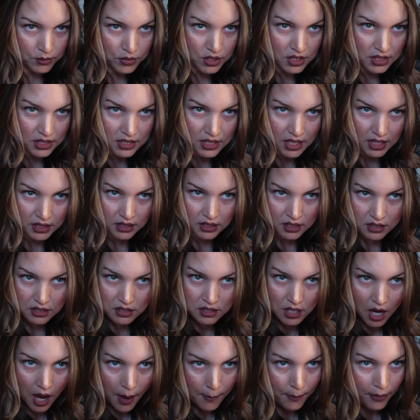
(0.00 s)
I'm just going to take the
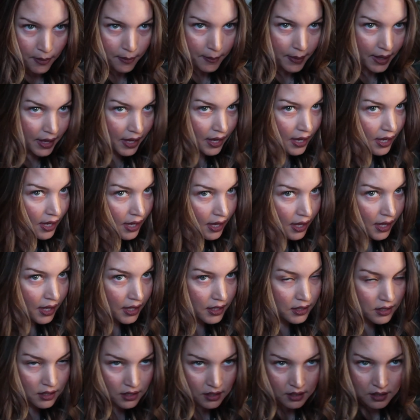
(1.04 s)
top of my
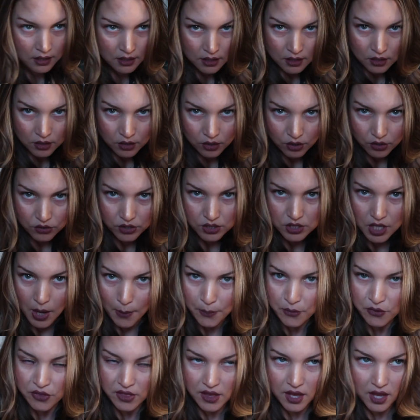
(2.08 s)
head, or the
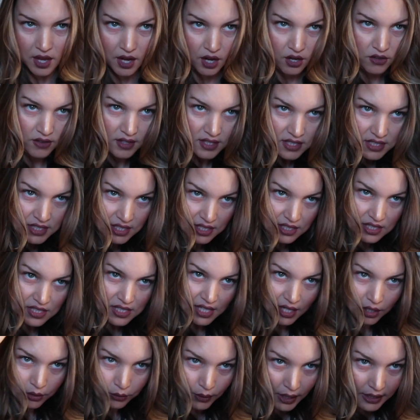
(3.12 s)
top of the hair that
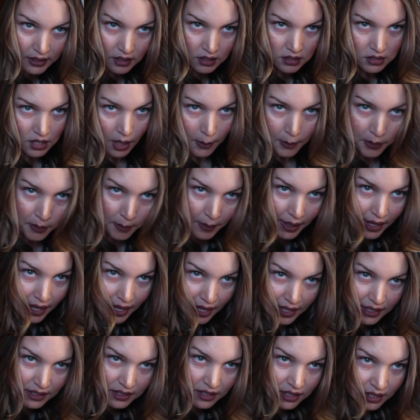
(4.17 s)
sits like right on top of my
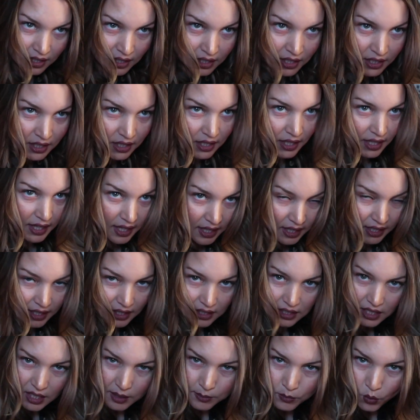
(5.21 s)
head,
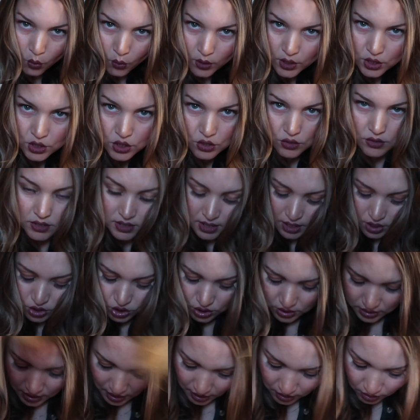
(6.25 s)
and I'm going to
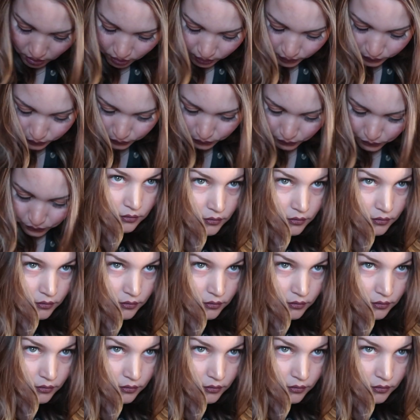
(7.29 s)
section that off.